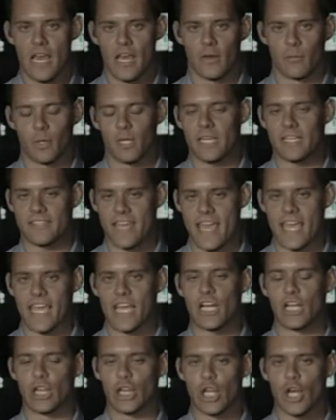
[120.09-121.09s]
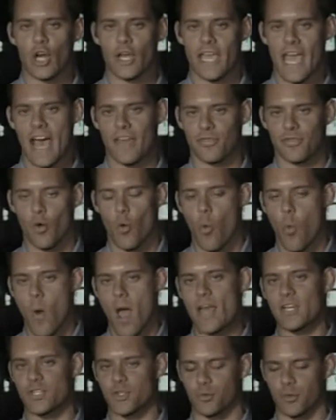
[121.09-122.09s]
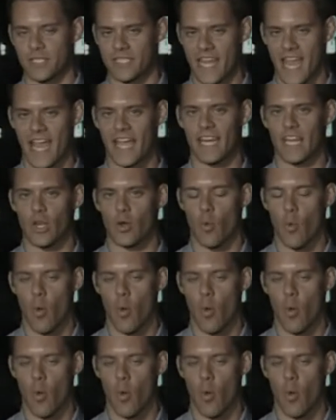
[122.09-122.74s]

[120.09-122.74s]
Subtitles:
really taking a look at the west retaining